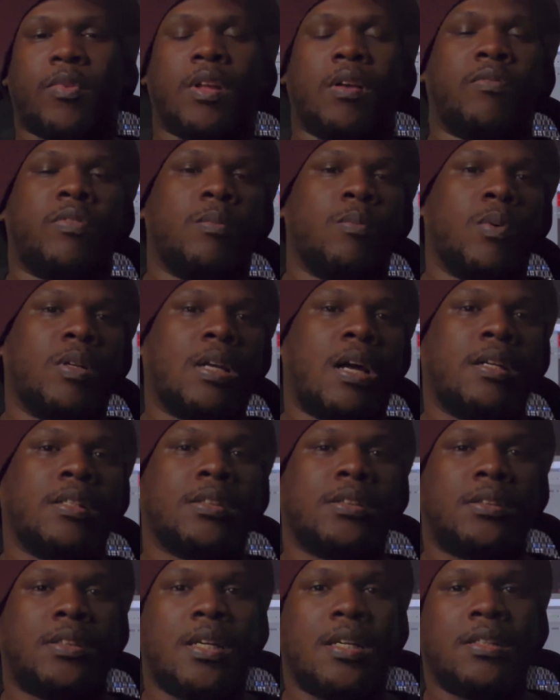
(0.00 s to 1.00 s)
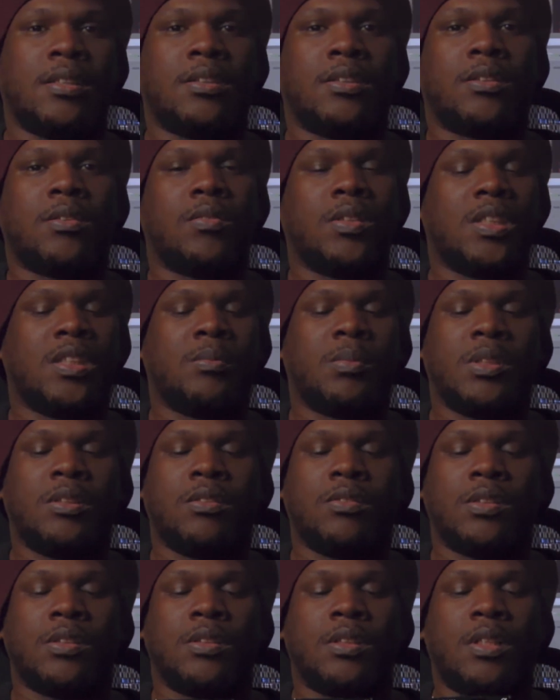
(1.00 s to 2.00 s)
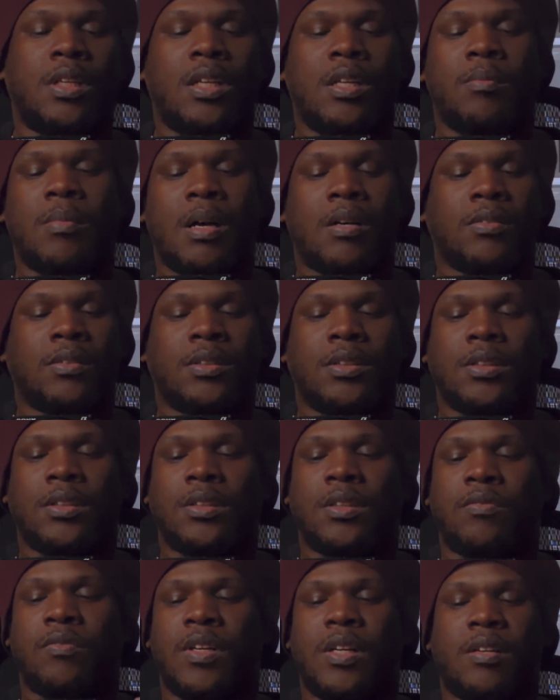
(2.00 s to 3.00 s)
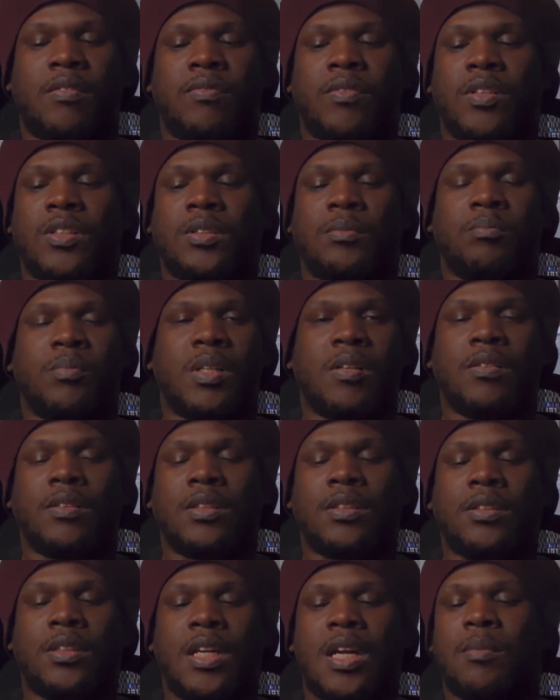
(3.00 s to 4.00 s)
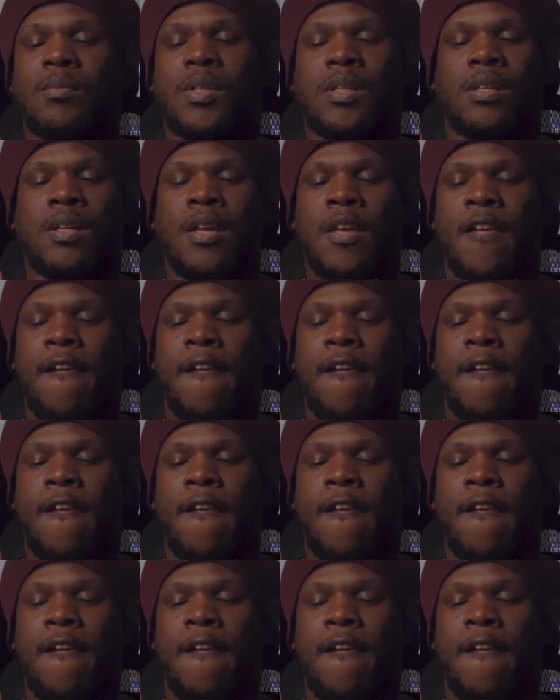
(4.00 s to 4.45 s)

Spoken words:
From what I understand, Sony has been using the E-mount since the very first mirrorless camera,